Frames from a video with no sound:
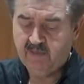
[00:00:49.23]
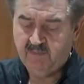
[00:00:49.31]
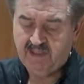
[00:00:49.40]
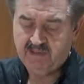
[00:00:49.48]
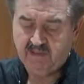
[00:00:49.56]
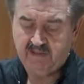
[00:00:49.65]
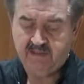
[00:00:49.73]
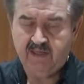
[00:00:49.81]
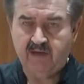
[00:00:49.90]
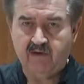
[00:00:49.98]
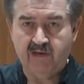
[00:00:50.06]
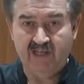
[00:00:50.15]
Basically, they
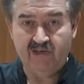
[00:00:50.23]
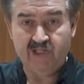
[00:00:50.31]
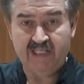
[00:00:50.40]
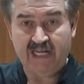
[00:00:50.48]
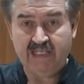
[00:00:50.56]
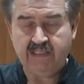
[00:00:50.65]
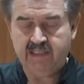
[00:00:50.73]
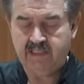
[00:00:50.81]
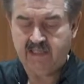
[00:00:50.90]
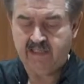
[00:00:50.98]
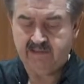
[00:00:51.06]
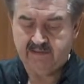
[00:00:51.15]
are intersecting
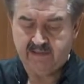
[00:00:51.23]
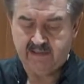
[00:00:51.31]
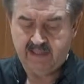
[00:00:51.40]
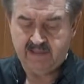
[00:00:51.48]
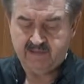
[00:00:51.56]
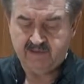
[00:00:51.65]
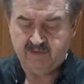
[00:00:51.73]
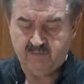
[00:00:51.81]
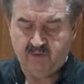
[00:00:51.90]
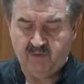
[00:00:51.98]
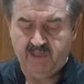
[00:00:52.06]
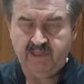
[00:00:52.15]
at a certain
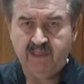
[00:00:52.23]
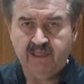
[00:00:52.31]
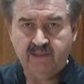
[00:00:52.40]
point.